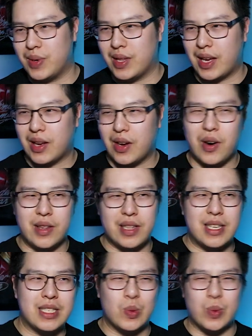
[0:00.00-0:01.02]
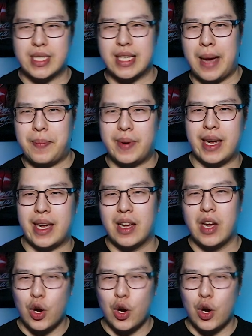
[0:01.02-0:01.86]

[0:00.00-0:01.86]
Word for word: like, oh, this is what's happening,